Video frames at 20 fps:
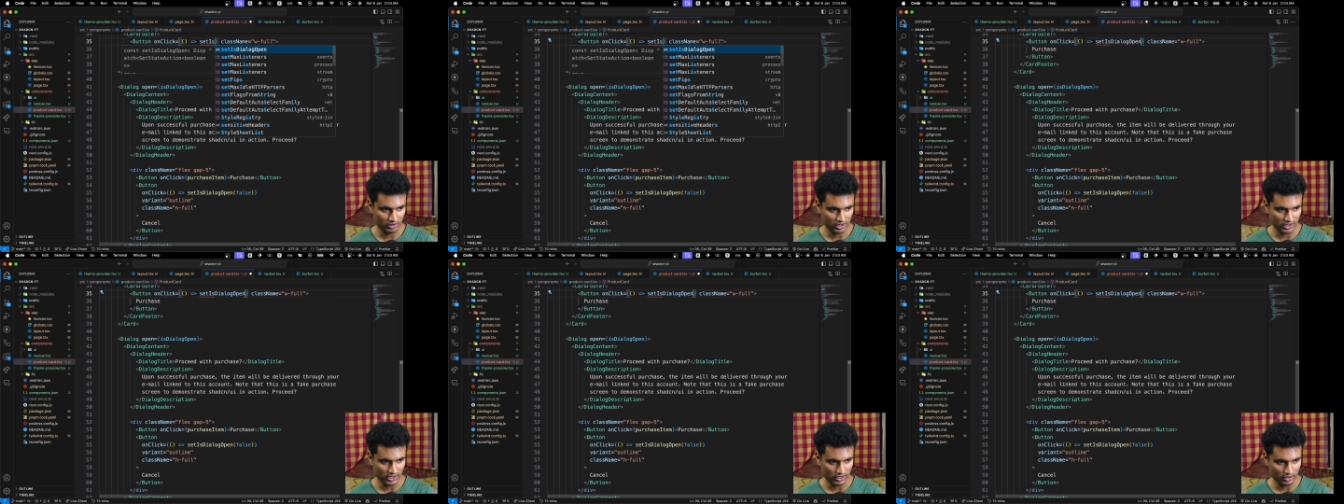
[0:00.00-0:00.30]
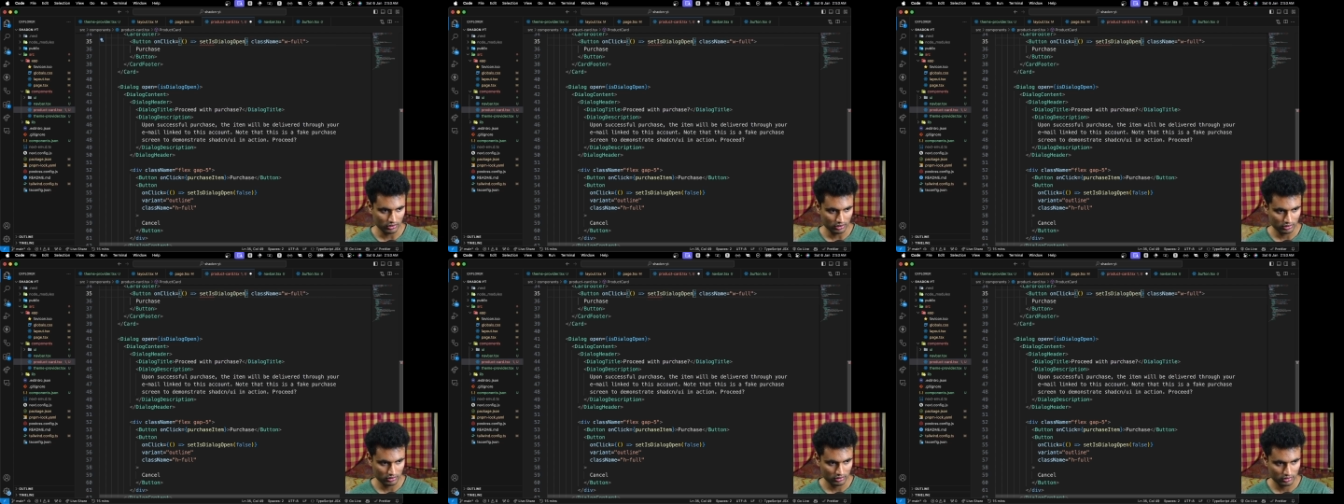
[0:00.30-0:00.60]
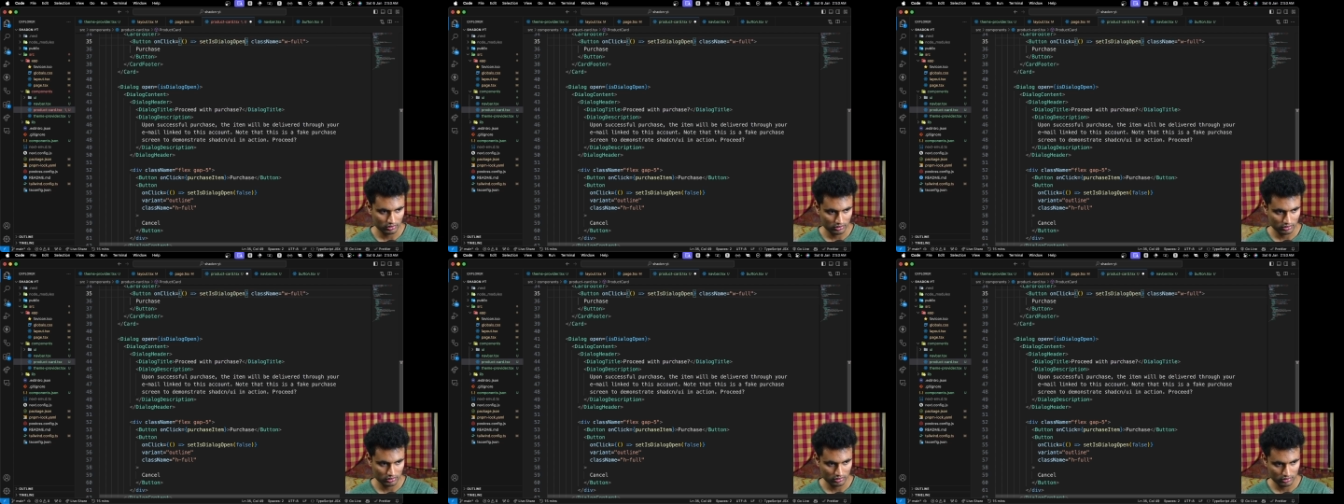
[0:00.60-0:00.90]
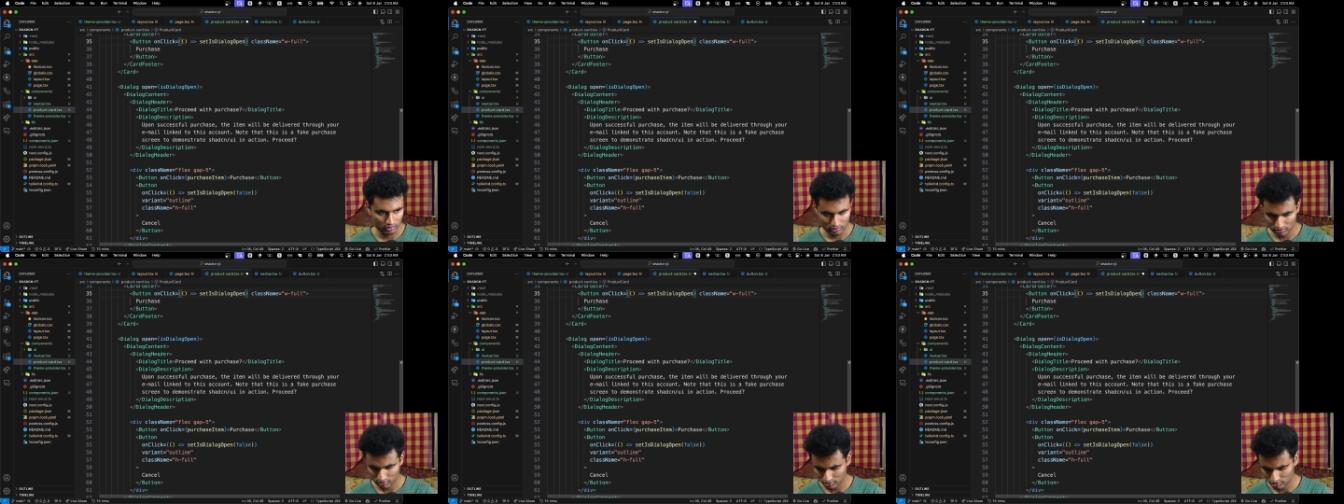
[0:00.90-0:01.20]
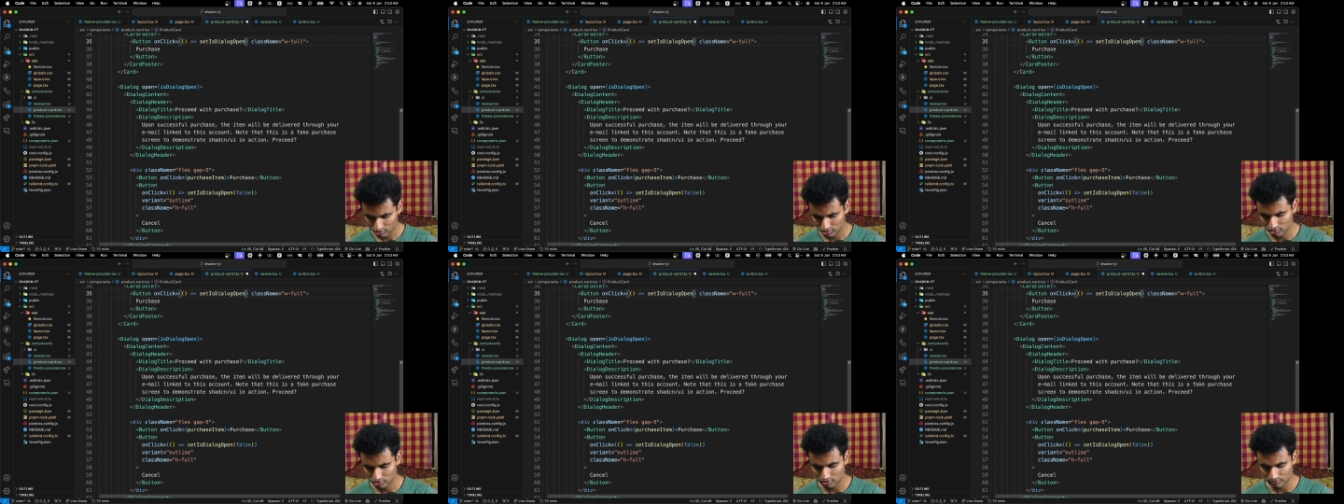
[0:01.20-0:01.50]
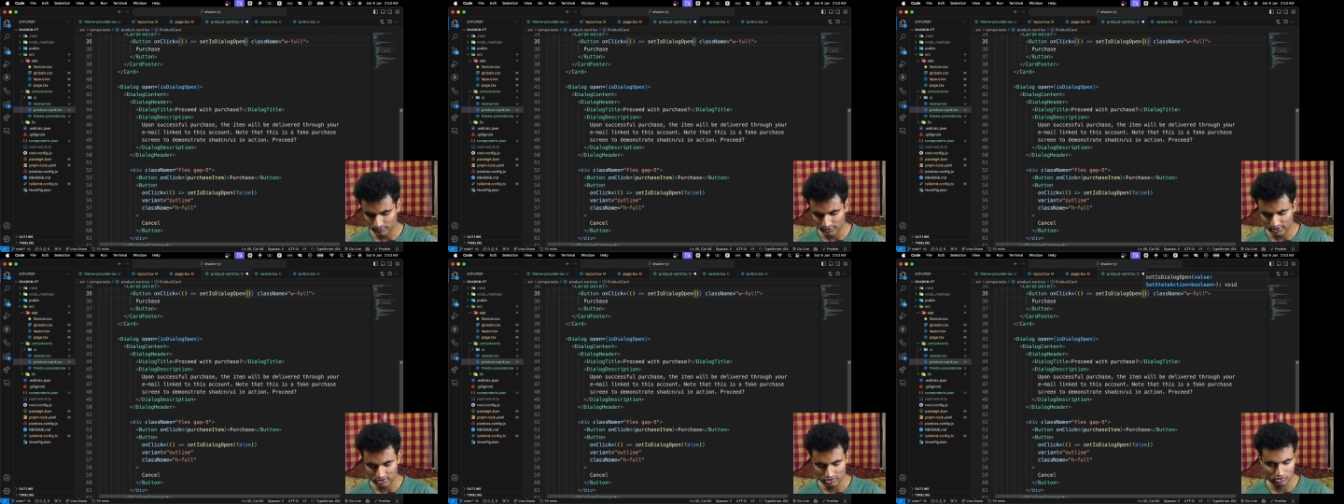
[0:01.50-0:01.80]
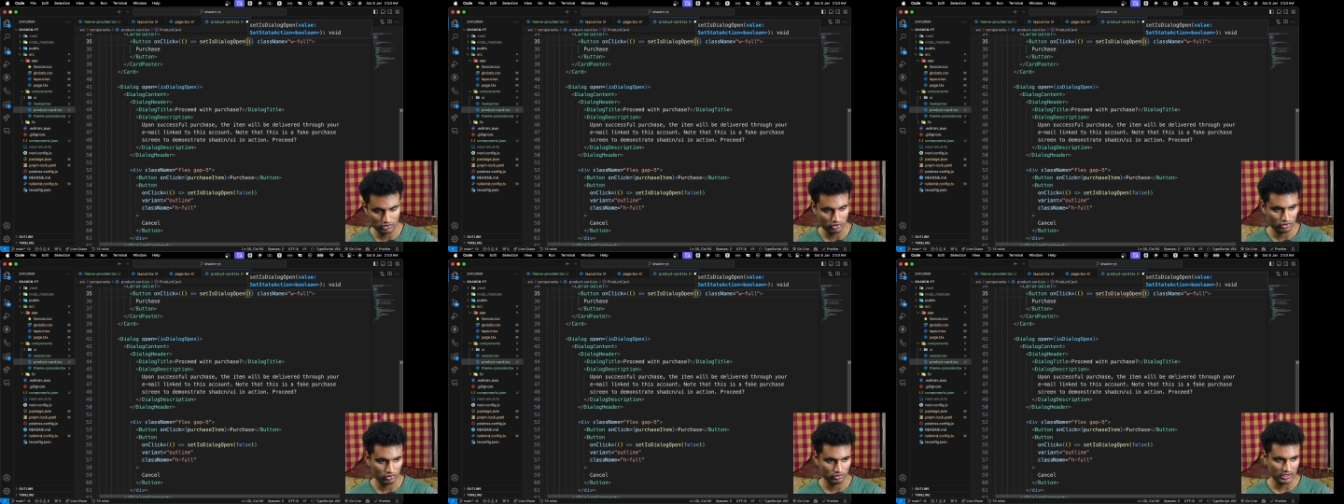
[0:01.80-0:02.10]
dialog. So we are just
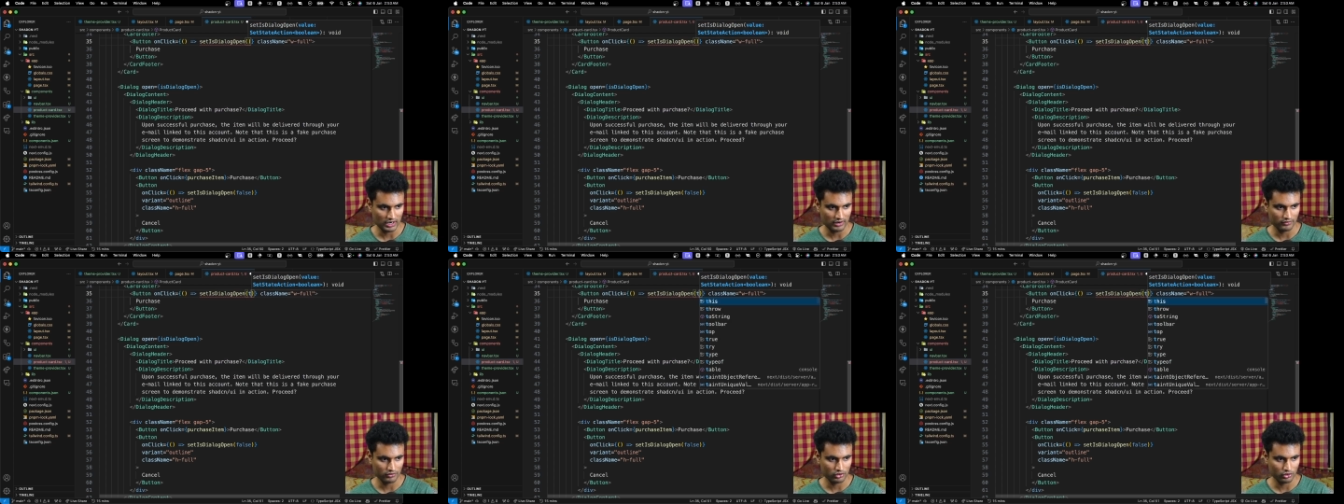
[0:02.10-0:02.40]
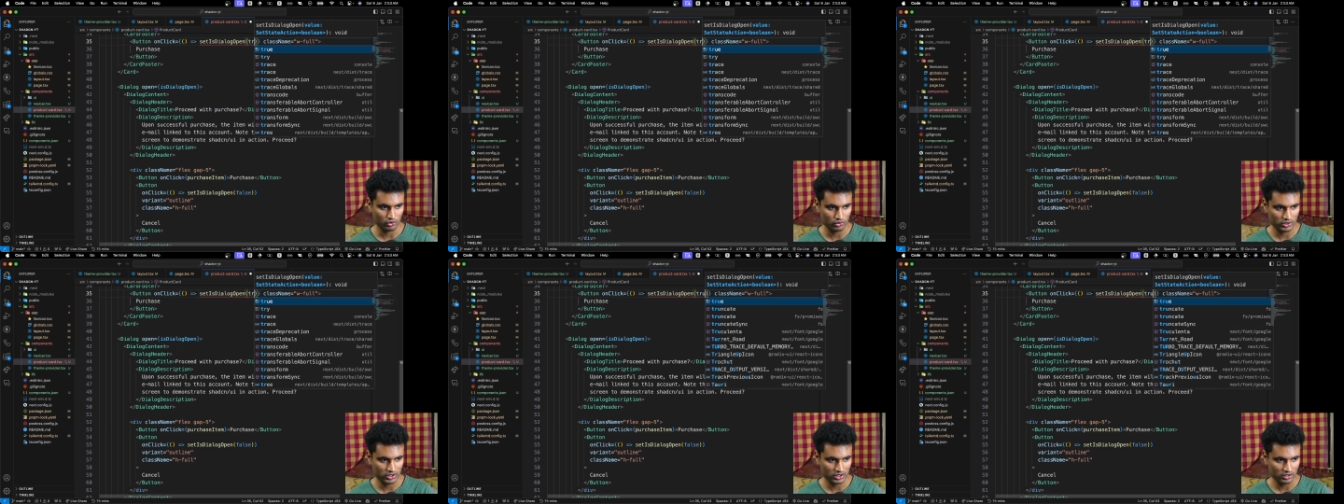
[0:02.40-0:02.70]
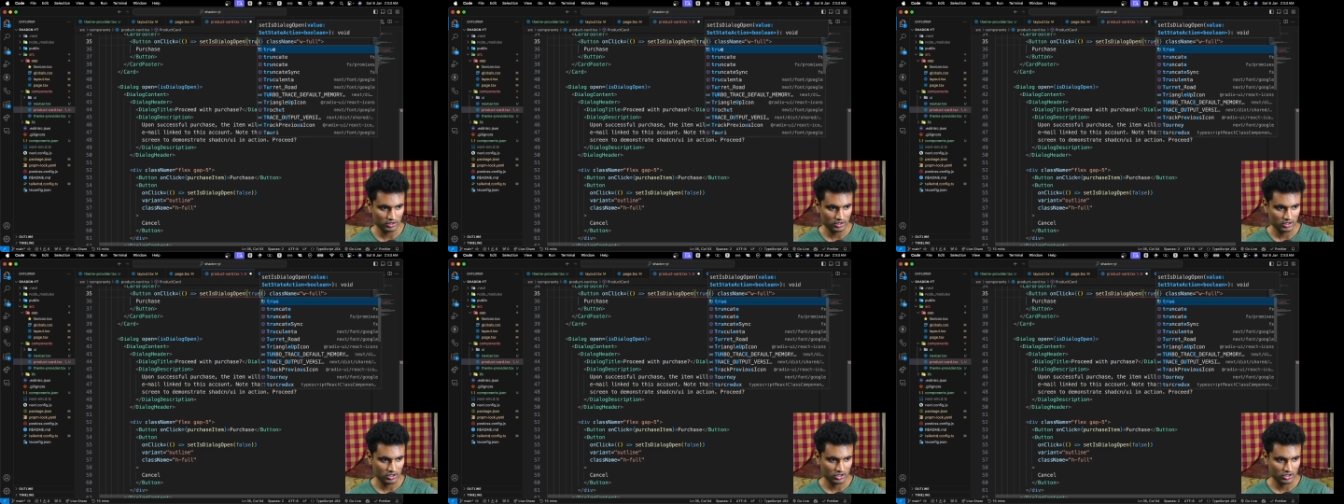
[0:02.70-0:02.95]
going to have true here.